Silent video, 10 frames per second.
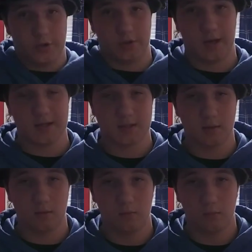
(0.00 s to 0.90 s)
you guys
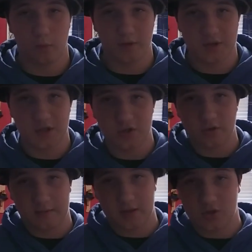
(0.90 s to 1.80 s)
to wear the chin
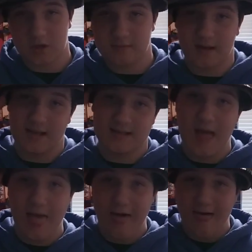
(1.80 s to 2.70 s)
strap, because trust me, guys,
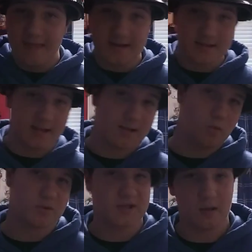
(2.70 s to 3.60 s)
this thing
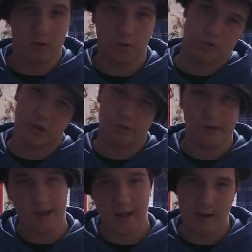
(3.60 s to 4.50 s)
will sit loose on your
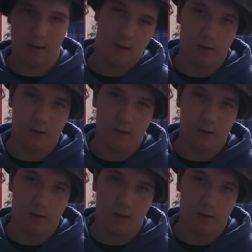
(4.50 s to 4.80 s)
head.